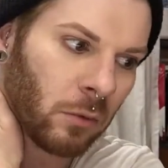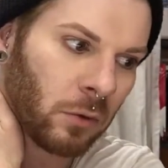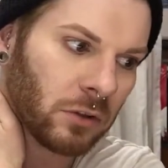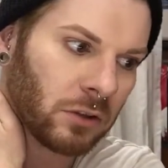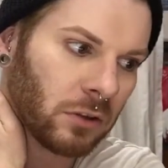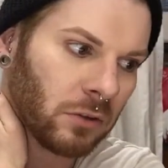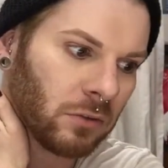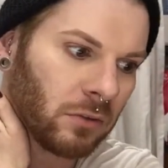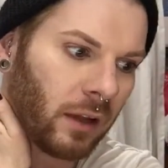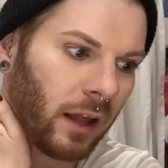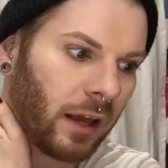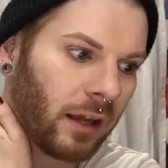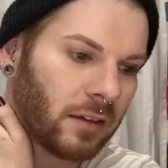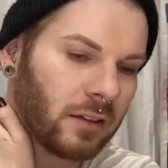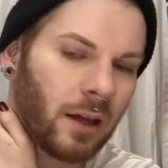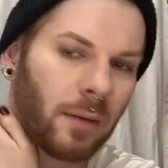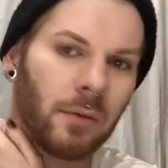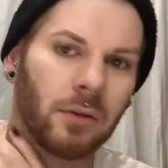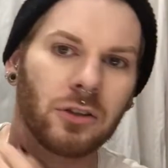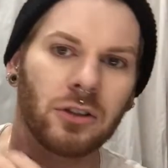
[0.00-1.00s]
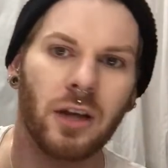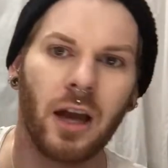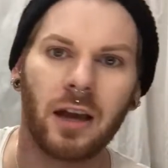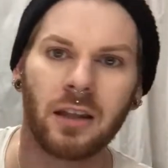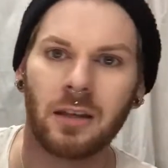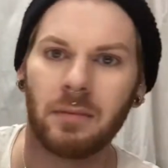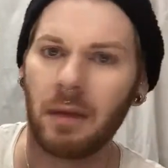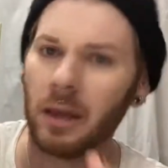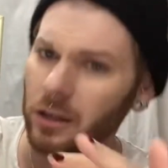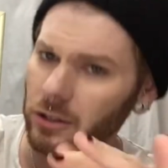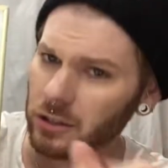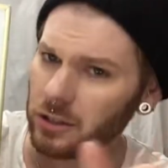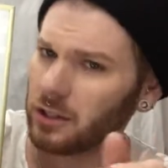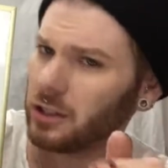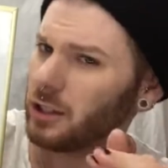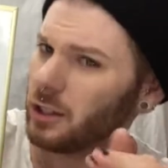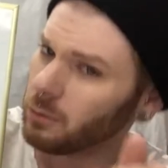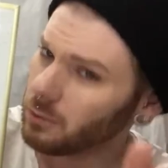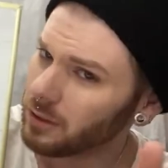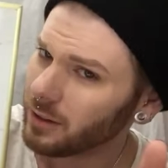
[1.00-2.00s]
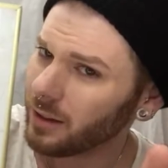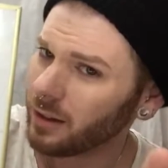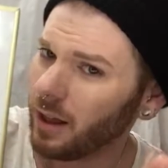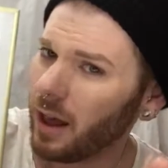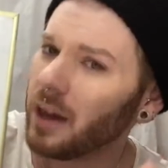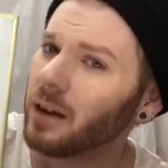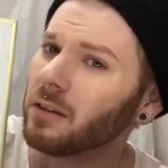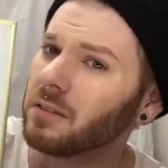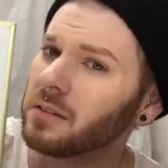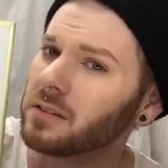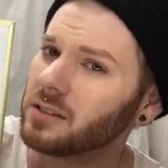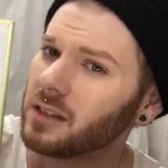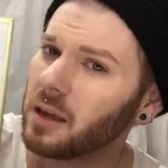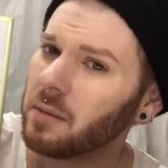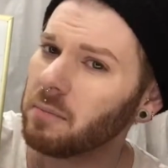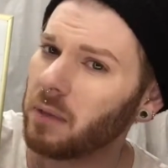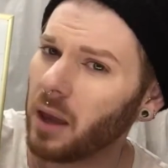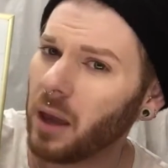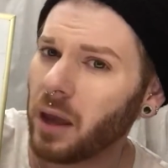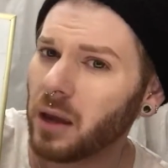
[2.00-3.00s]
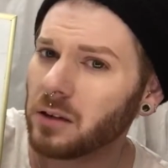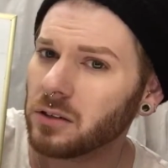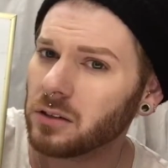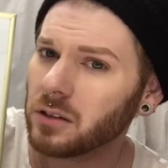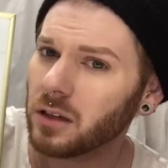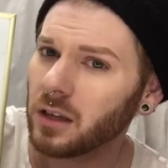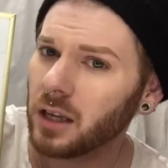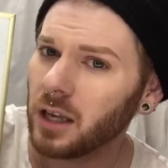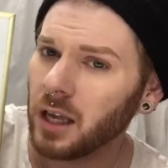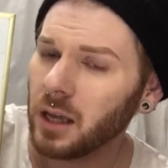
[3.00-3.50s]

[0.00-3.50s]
or don't like double check to make sure that you and the client are on the same page.